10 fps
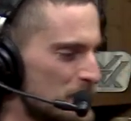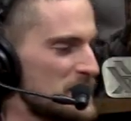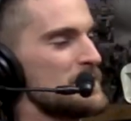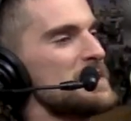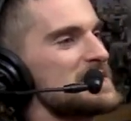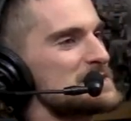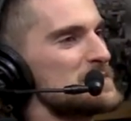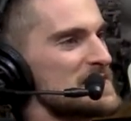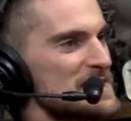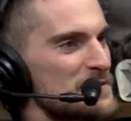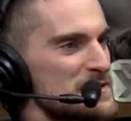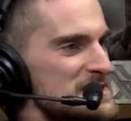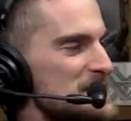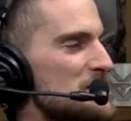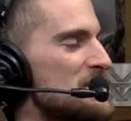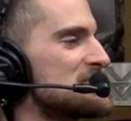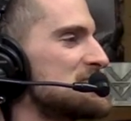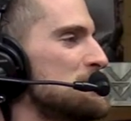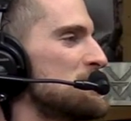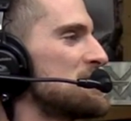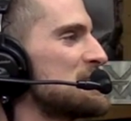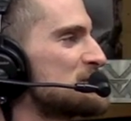but it makes a big difference in the grand scheme of things.